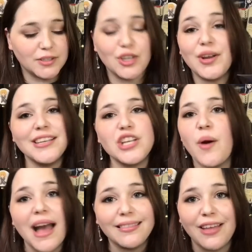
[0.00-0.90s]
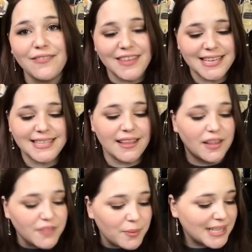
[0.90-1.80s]
So you guys know I love these. I
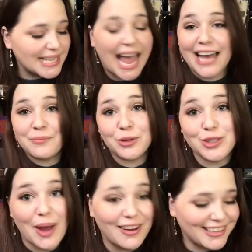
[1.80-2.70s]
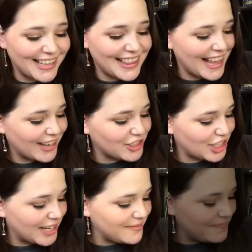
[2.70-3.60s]
love that we get to add more to our collection.